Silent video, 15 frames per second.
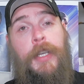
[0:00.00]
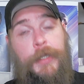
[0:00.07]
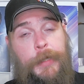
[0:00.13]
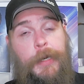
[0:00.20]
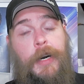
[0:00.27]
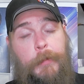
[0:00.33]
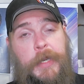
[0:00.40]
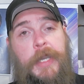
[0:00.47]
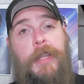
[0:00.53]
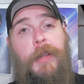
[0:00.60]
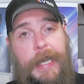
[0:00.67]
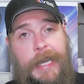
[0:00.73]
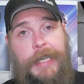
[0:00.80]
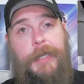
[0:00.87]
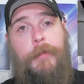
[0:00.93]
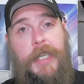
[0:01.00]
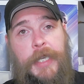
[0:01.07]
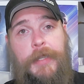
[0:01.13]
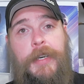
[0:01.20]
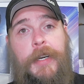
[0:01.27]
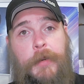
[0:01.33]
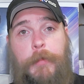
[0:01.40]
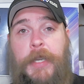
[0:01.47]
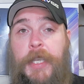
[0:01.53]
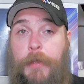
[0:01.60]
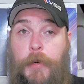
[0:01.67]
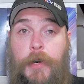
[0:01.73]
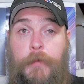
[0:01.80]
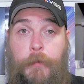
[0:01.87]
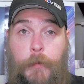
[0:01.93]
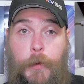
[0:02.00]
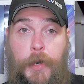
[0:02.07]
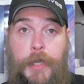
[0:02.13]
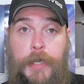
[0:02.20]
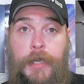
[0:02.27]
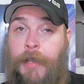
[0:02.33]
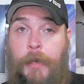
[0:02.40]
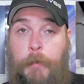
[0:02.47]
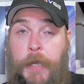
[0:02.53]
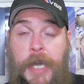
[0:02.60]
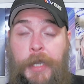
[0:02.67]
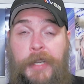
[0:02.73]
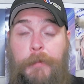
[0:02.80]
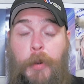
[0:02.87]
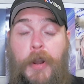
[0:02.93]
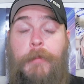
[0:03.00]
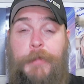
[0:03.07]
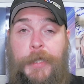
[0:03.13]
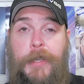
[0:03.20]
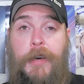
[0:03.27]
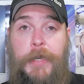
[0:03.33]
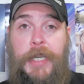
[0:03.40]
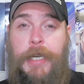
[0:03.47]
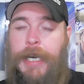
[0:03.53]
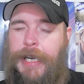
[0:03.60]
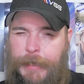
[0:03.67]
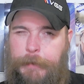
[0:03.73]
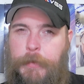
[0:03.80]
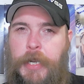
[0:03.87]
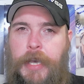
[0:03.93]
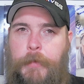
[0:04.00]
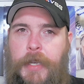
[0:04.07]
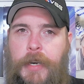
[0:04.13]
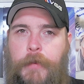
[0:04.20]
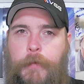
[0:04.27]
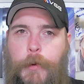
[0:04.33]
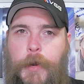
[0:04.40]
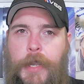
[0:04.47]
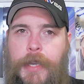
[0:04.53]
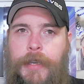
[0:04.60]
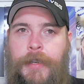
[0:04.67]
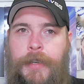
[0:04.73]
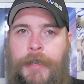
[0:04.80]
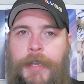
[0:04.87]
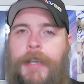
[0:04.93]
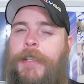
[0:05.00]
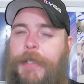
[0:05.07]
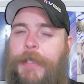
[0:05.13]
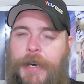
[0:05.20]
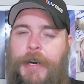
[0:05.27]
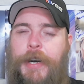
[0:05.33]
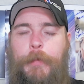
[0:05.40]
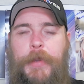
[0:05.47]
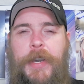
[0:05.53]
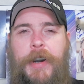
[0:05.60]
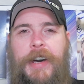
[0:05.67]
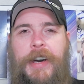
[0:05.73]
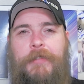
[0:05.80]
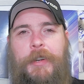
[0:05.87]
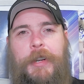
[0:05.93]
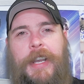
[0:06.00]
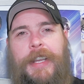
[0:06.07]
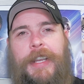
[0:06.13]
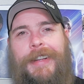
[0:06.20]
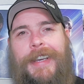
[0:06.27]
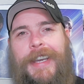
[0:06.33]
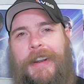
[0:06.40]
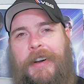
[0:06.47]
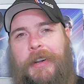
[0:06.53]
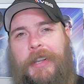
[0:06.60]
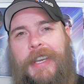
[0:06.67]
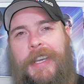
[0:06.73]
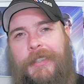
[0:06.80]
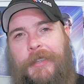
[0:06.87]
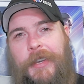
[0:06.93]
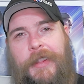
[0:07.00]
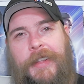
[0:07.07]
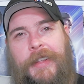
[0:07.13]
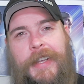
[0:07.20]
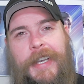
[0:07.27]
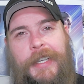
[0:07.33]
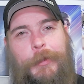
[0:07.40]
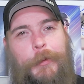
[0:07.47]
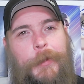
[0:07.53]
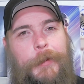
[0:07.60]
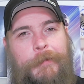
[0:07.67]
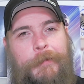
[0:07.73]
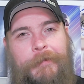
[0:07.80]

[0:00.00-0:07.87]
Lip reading: So I'll be glad to be there to be the one for you. I'm not going to promise I'll be nice, but I'm there for you. So I hope you all have a great day, and I'll catch you on the next one.